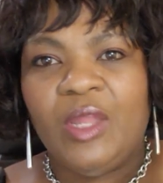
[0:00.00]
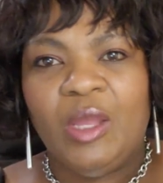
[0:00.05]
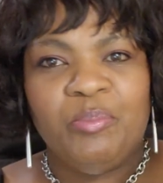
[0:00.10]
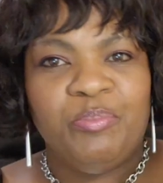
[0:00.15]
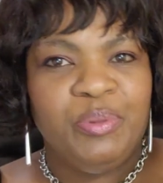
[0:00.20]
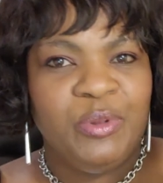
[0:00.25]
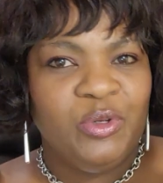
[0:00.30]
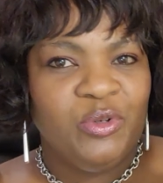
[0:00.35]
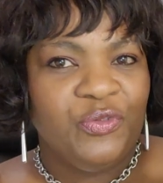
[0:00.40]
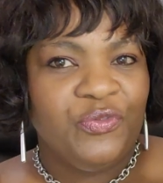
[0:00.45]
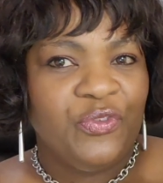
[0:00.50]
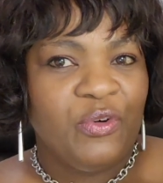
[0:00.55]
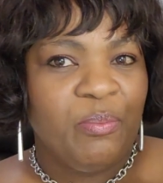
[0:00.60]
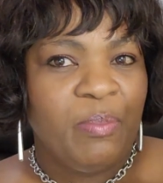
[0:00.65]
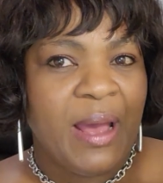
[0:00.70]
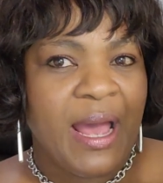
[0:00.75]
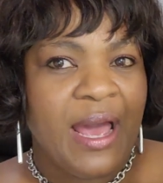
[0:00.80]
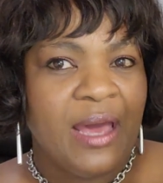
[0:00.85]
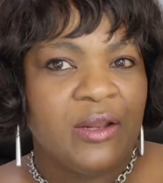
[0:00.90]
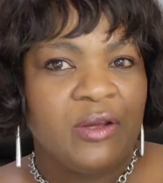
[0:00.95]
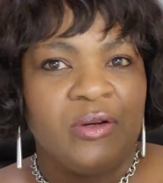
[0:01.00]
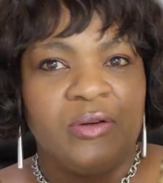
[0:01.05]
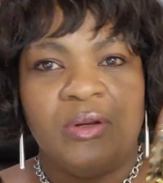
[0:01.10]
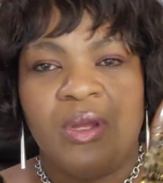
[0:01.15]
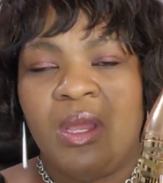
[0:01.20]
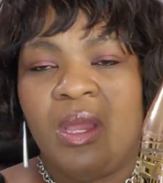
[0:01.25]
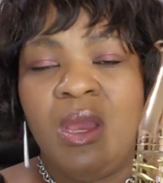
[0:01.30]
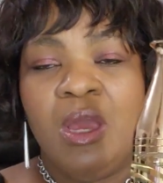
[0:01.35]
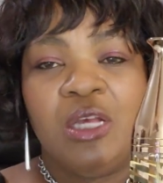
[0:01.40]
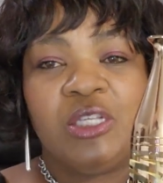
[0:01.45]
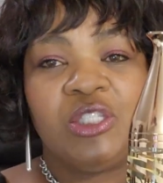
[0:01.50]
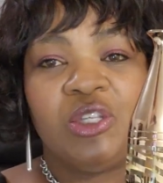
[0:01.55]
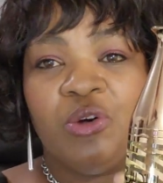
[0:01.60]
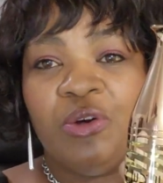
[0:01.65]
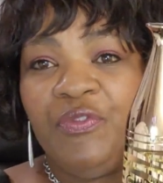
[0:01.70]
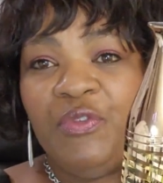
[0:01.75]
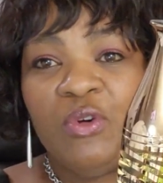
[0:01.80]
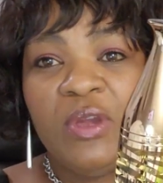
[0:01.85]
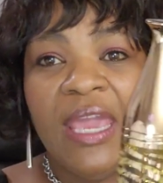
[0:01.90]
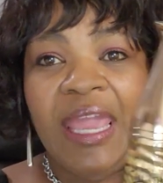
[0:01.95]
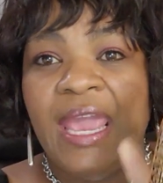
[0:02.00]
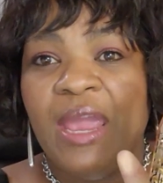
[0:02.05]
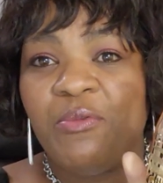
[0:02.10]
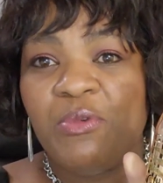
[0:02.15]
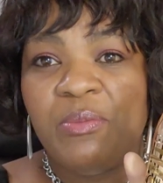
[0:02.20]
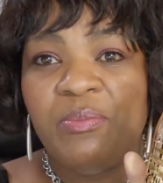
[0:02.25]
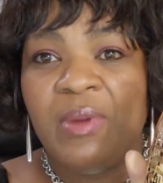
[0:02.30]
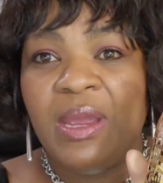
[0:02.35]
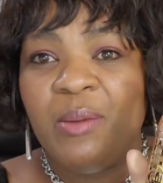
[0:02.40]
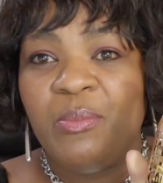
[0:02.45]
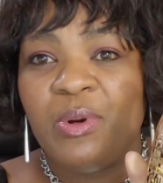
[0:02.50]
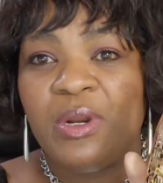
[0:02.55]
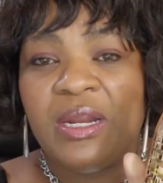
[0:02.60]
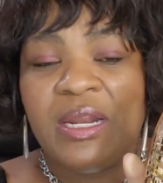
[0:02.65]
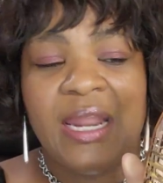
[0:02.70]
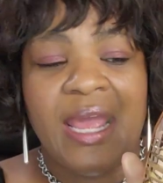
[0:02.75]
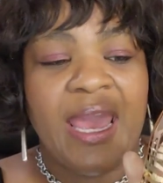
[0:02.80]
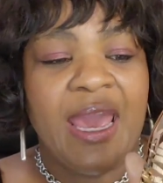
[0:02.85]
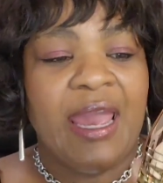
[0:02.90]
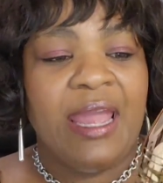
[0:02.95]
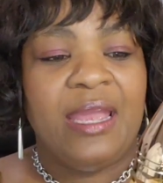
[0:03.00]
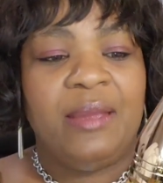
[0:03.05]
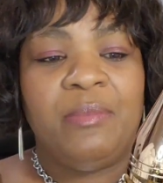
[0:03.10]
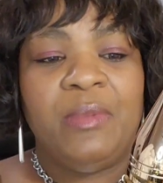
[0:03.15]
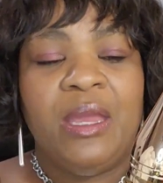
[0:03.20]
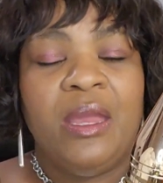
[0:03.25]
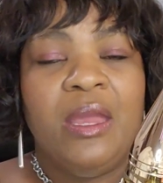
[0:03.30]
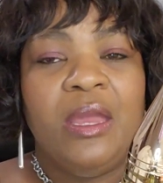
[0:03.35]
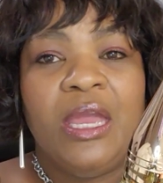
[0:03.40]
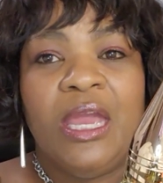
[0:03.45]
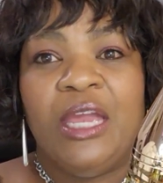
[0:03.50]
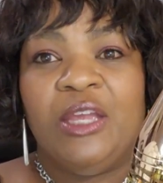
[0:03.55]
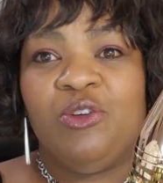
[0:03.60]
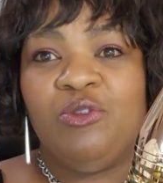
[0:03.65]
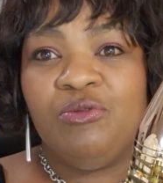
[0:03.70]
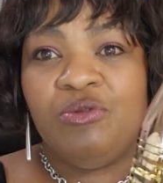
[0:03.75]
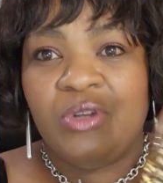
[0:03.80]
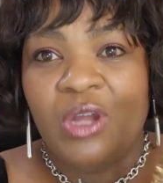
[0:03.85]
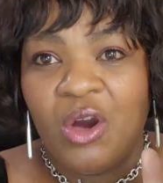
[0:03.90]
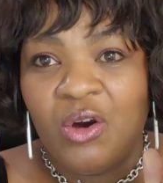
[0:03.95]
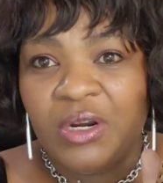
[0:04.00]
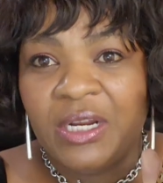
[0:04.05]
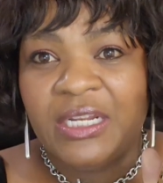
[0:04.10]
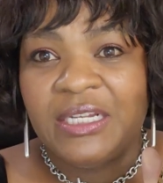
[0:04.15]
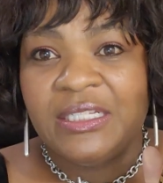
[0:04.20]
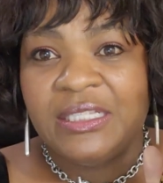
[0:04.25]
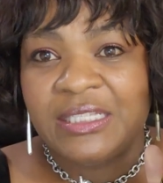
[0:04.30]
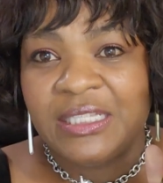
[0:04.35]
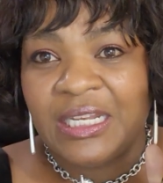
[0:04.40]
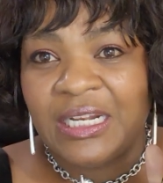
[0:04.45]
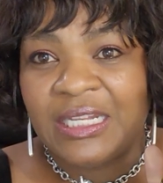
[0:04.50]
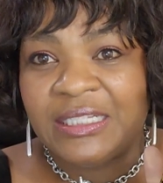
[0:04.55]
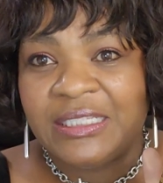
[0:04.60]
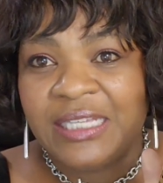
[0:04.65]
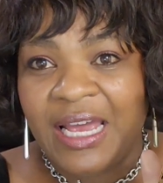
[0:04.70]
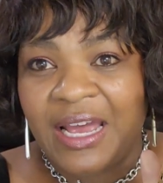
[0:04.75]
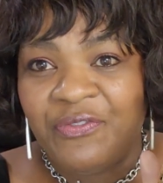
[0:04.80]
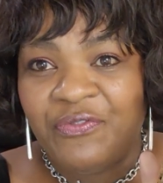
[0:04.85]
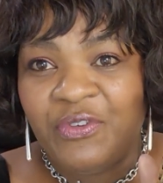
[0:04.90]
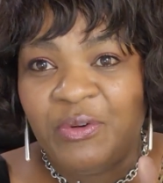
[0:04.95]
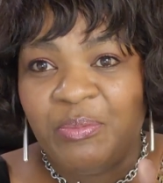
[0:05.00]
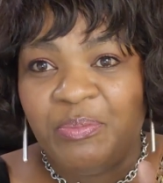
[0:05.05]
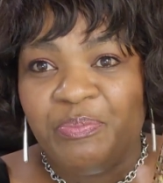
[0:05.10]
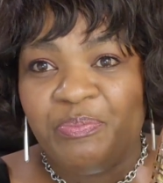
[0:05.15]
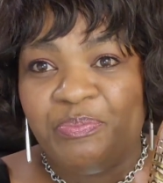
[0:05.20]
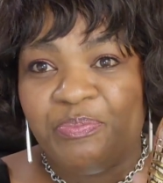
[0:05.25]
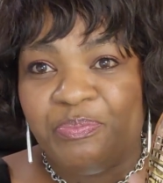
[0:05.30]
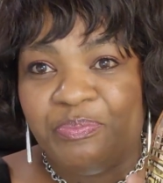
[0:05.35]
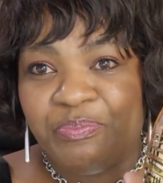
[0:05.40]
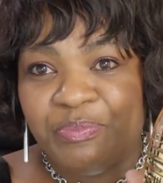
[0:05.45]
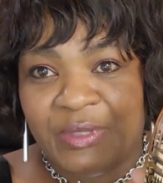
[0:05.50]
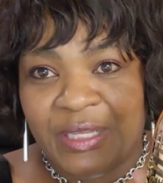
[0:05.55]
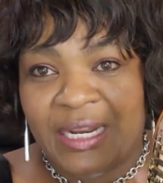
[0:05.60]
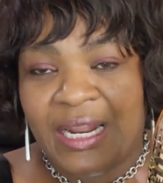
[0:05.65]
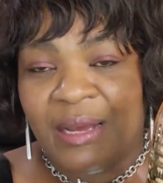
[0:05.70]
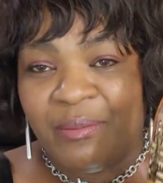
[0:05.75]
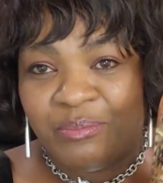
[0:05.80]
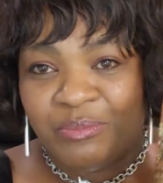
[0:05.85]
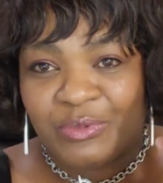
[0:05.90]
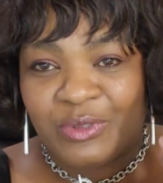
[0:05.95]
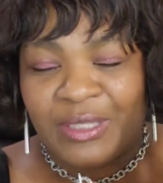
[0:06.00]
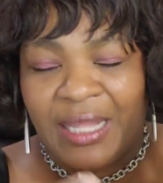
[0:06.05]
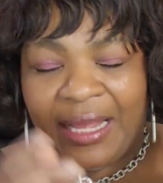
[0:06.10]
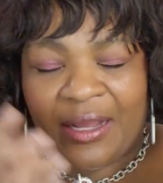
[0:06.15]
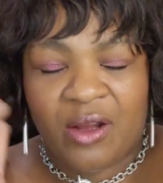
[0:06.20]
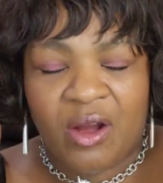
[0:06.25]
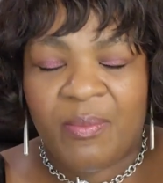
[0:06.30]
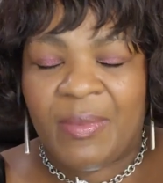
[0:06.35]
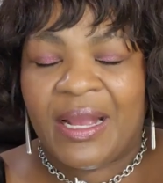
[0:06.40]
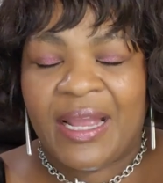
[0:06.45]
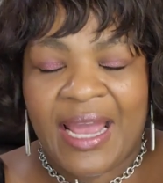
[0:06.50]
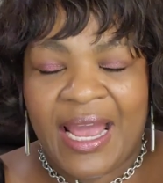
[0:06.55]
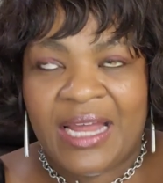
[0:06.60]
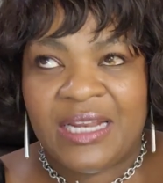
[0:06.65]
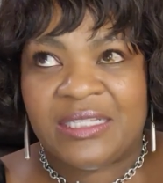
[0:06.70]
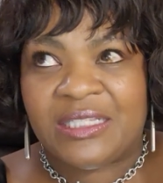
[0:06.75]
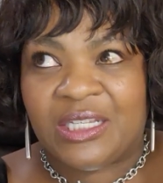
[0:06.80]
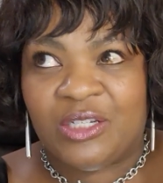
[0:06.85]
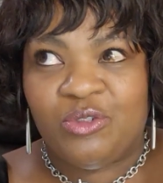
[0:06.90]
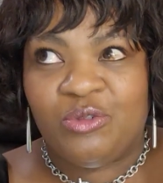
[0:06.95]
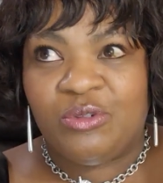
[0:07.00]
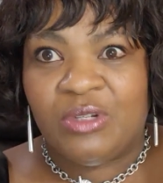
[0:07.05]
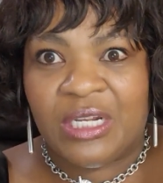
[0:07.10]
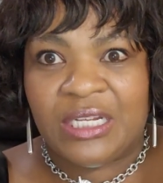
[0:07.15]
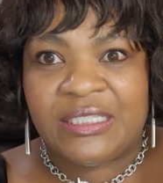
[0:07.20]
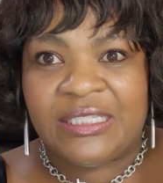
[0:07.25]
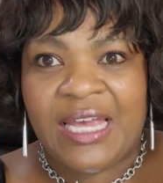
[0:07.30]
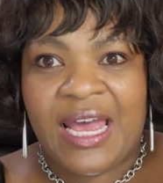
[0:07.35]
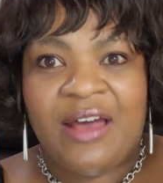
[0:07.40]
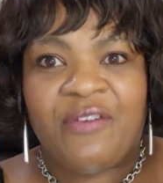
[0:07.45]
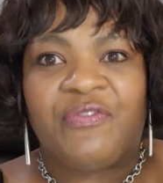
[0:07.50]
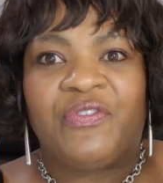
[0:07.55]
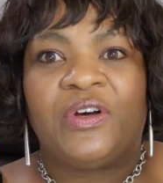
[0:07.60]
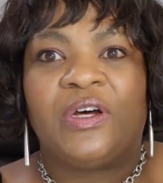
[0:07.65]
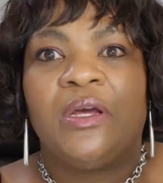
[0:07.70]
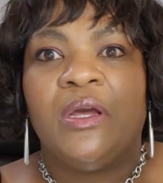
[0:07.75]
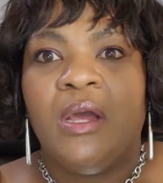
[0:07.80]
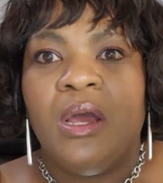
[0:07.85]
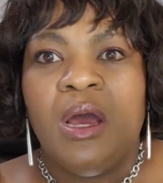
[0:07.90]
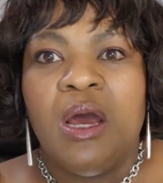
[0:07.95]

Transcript: Beautiful bottle. So if you can't remember the name and you notice a Lattafa that I'm like, oh my God, it's a new Lattafa.